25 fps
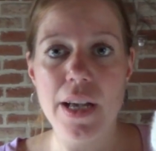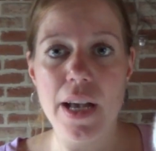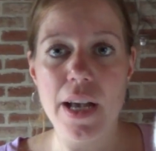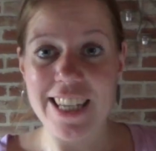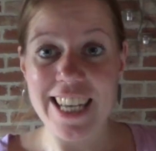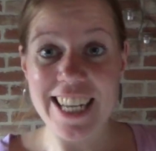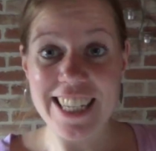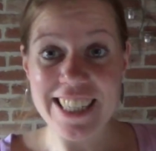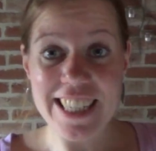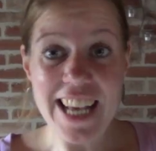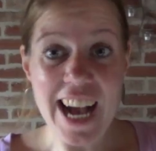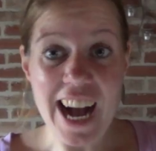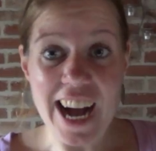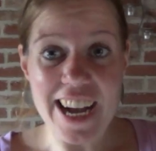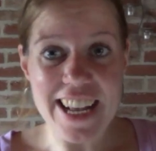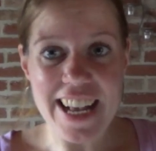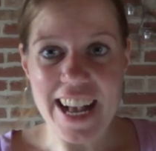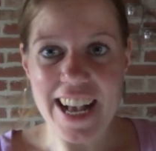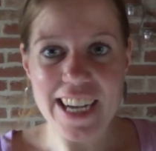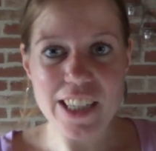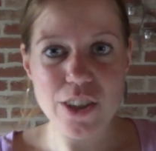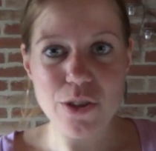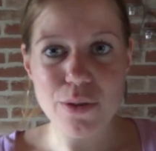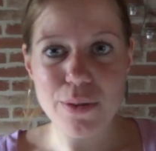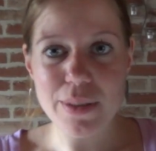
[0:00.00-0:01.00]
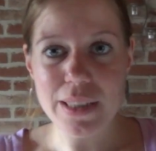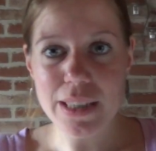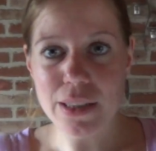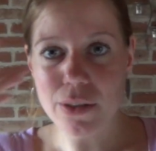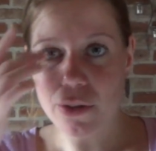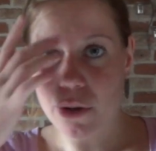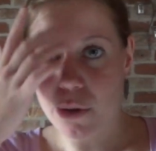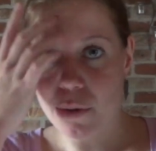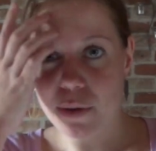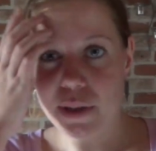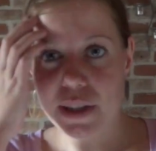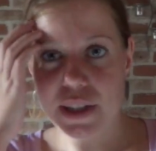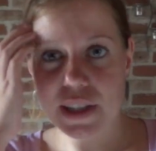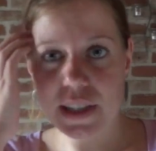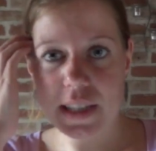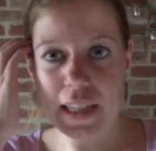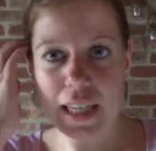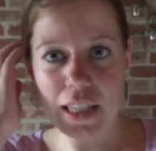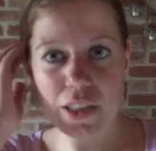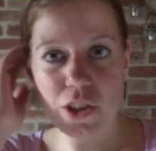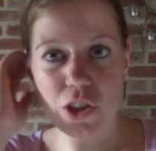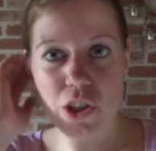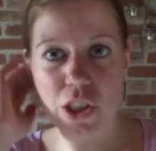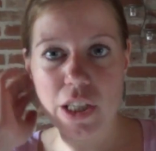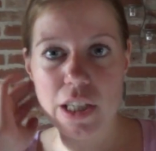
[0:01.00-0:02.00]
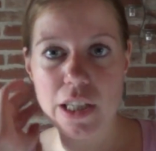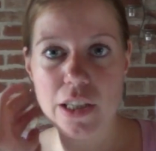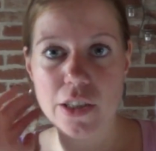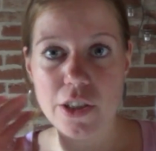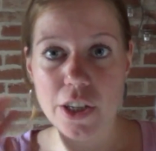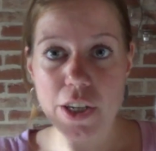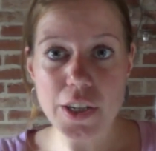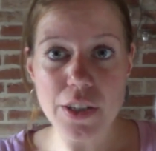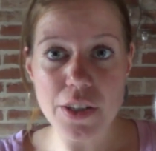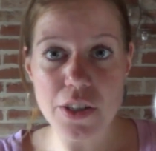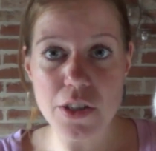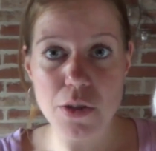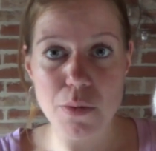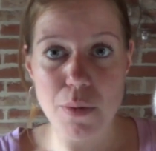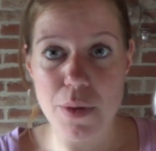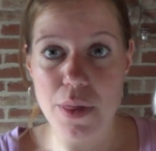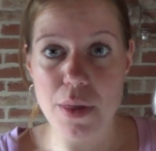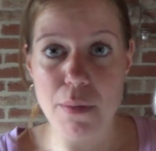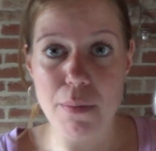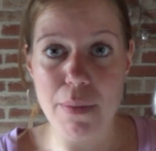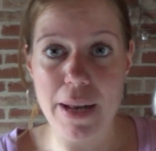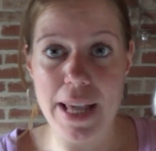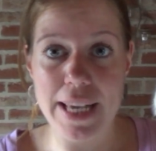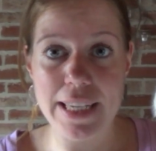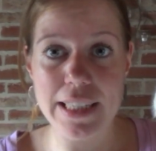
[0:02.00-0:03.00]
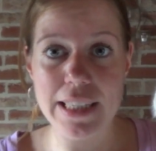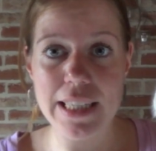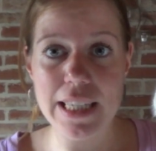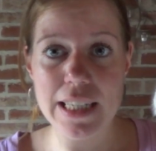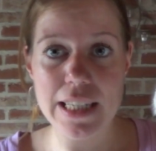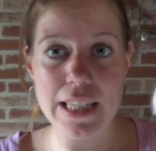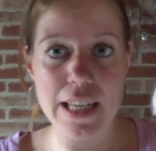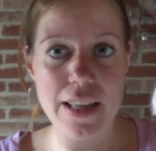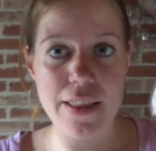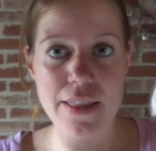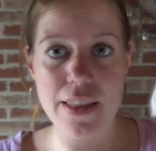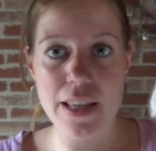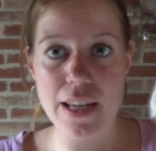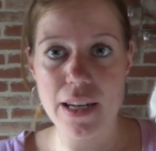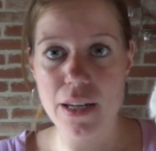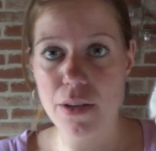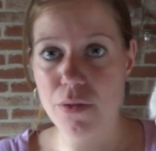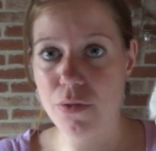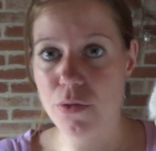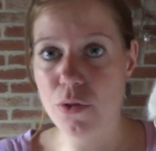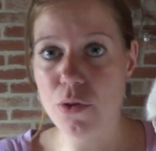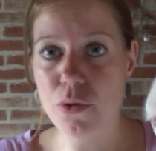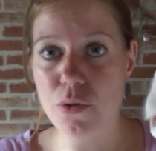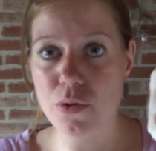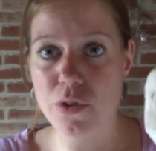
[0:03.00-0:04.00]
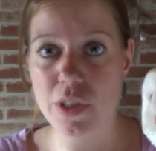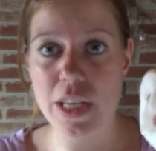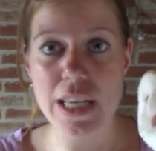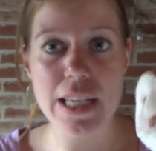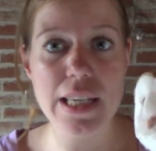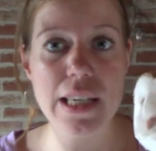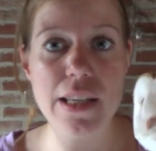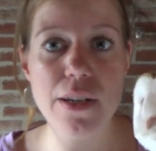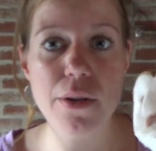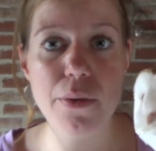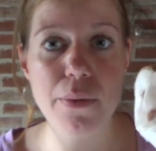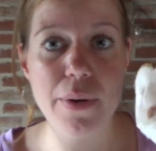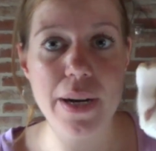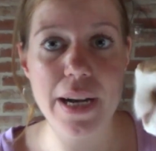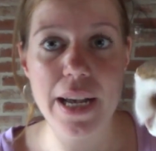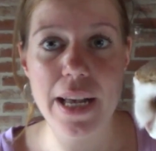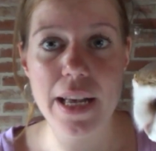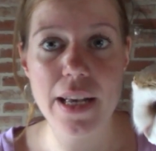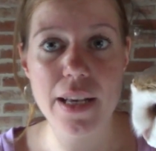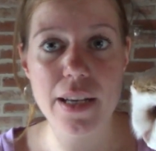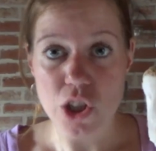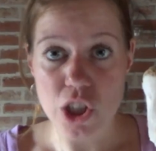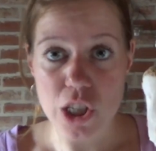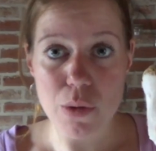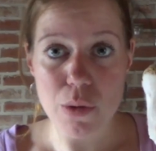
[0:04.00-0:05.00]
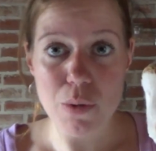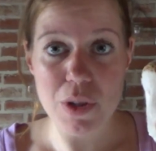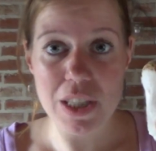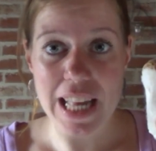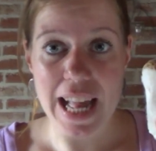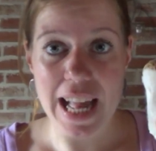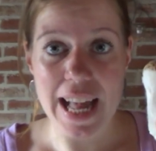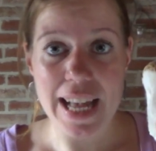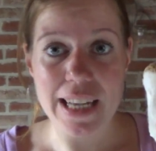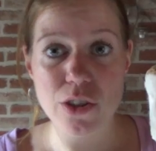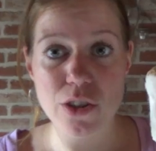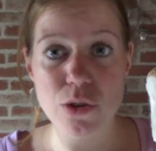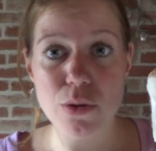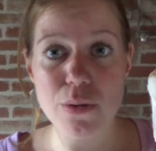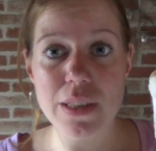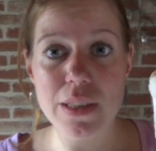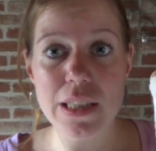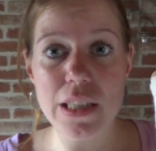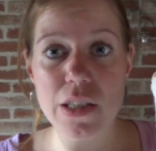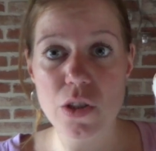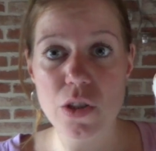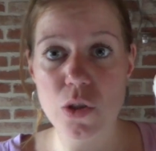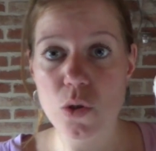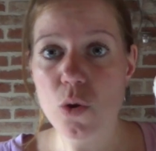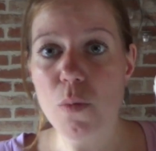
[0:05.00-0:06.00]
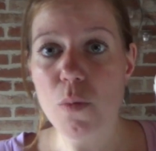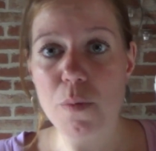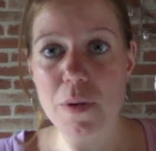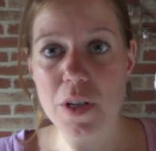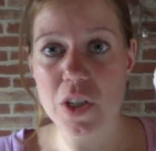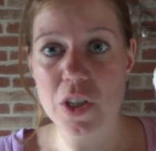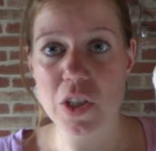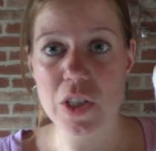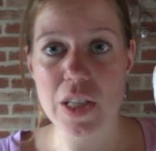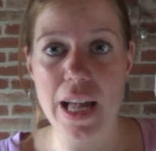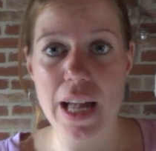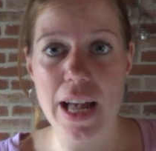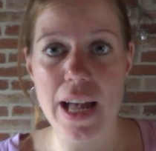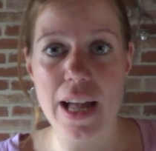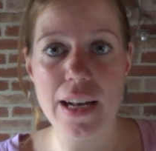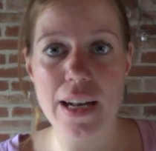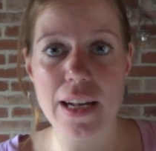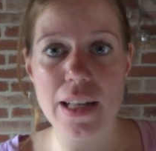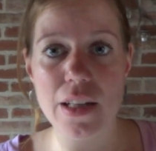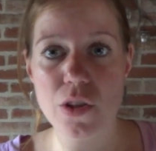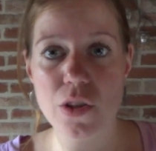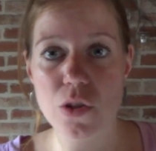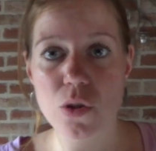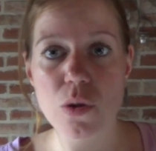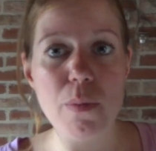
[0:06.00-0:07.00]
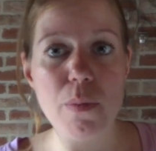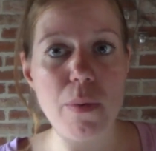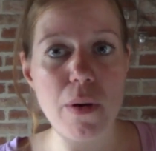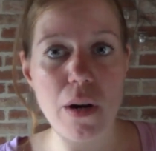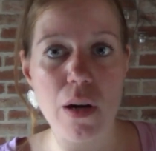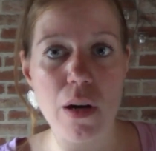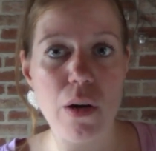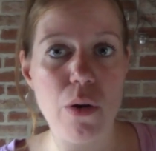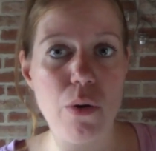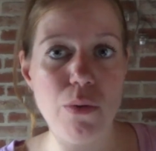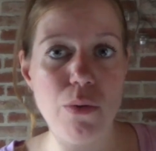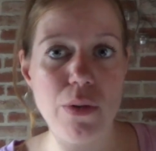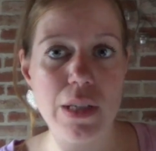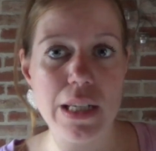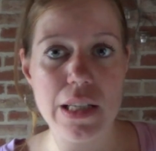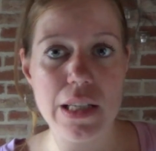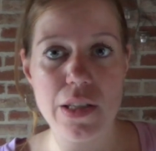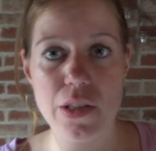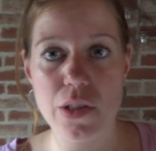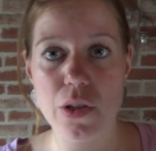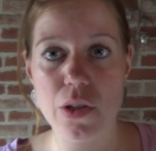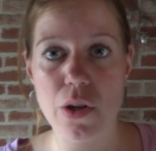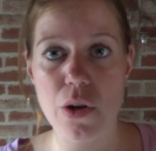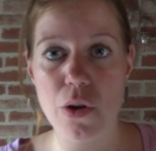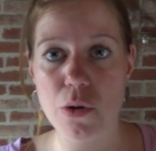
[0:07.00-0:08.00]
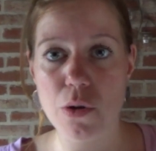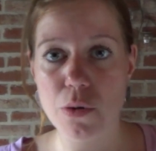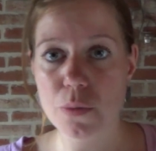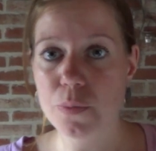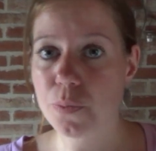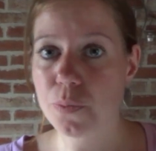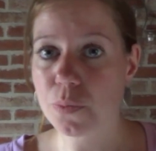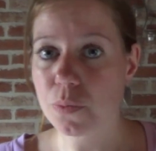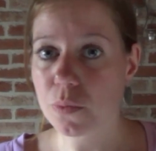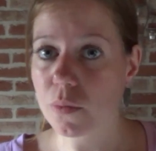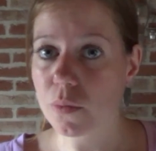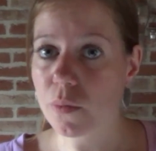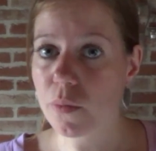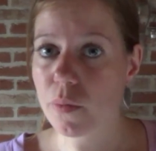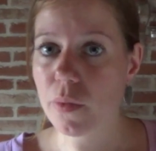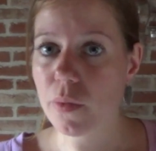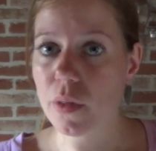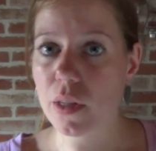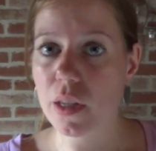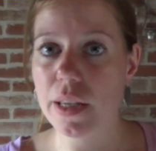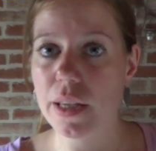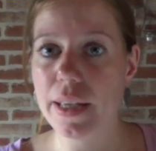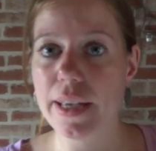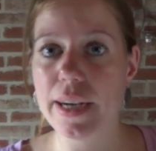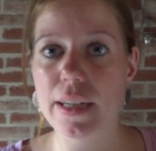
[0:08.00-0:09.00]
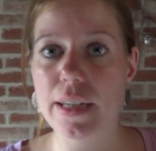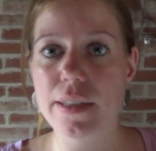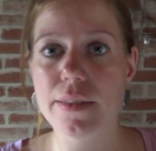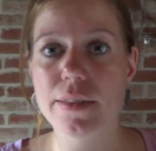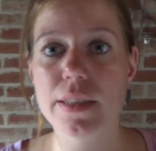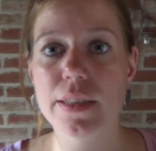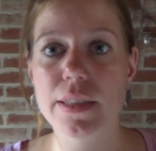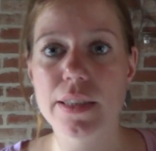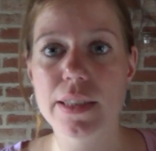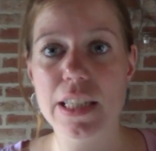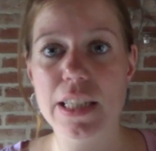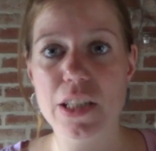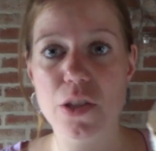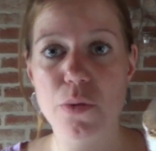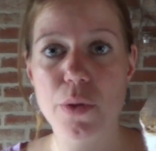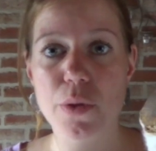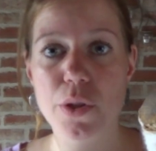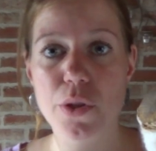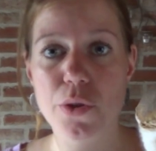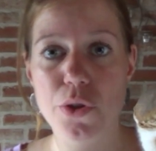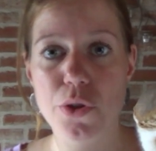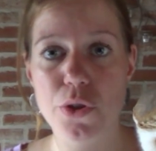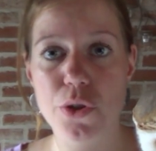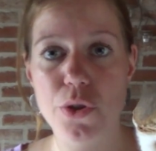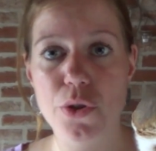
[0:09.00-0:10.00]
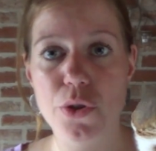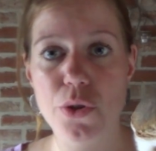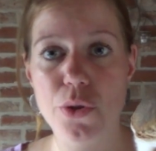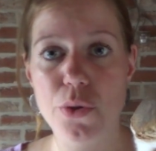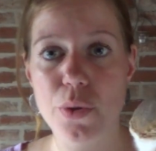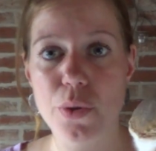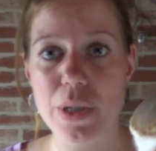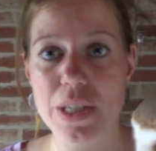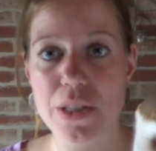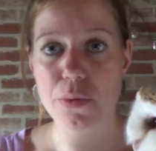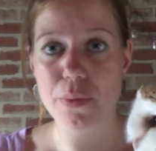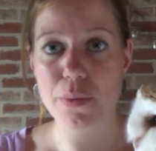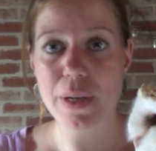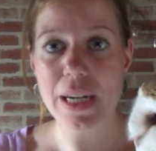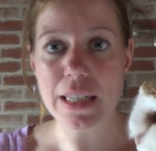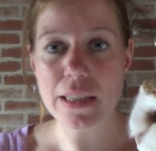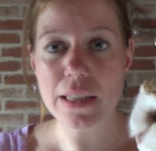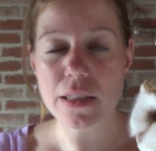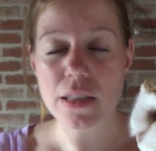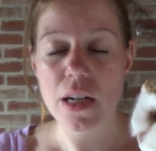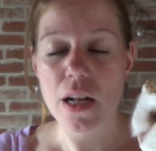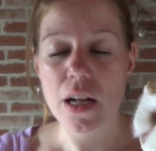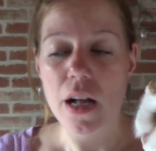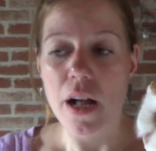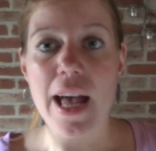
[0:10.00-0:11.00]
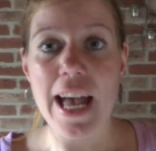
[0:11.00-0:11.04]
And yeah, I actually noticed that she cuddles with the blanket, and that if you take it away, she was actually super sad and super lonely. So yeah, that's what you should do well.